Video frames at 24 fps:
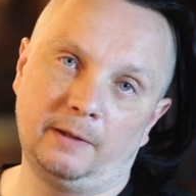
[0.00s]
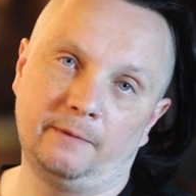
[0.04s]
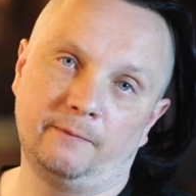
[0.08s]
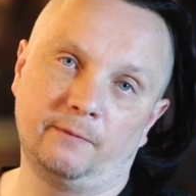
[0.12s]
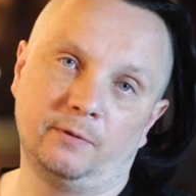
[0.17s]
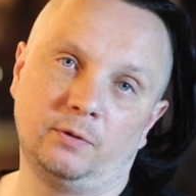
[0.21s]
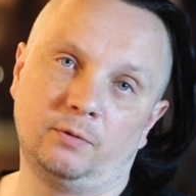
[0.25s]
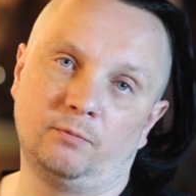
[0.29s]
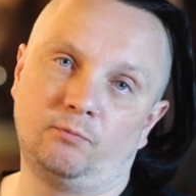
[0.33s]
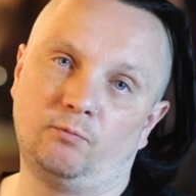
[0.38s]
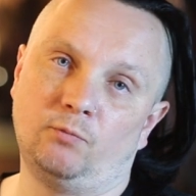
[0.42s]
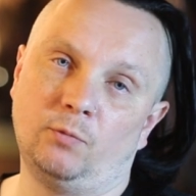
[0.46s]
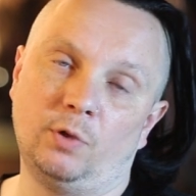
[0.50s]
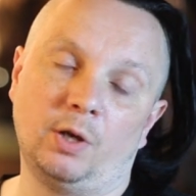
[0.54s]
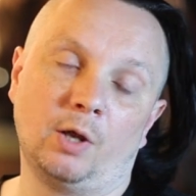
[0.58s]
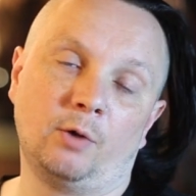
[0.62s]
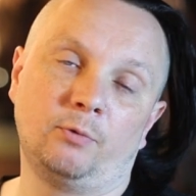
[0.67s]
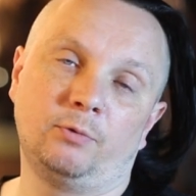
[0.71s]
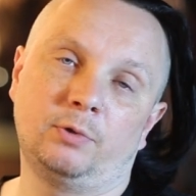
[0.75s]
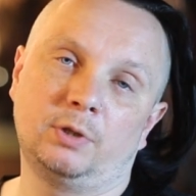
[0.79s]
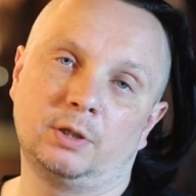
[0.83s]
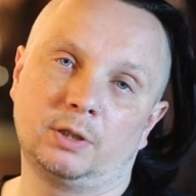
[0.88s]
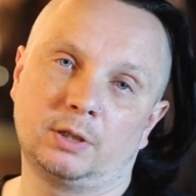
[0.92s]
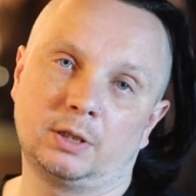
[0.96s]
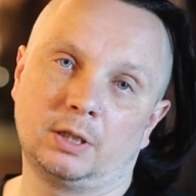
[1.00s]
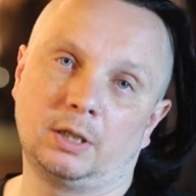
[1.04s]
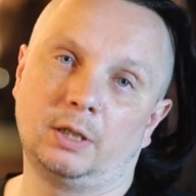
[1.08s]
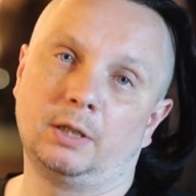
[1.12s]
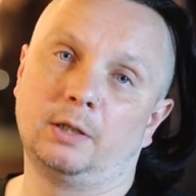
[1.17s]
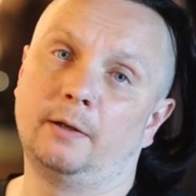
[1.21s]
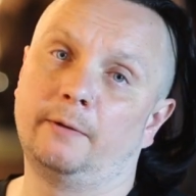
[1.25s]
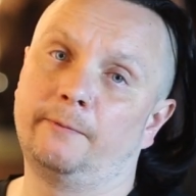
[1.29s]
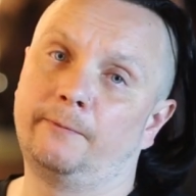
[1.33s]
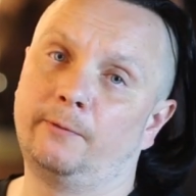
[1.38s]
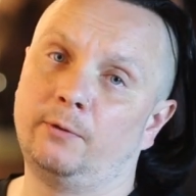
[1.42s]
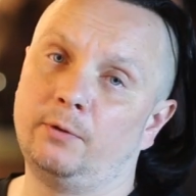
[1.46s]
even noticing a
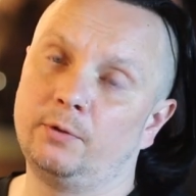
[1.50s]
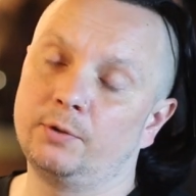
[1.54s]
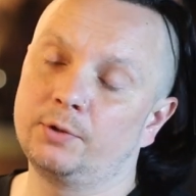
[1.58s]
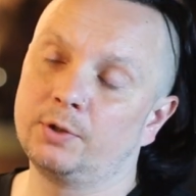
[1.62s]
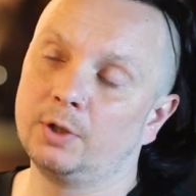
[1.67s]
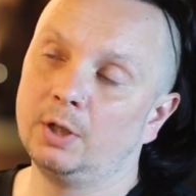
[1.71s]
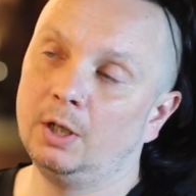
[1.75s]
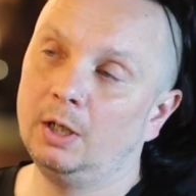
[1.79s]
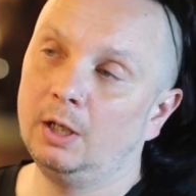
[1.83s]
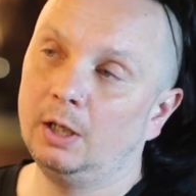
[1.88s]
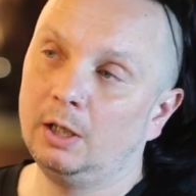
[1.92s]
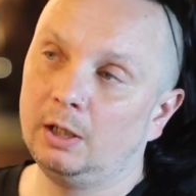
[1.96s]
difference.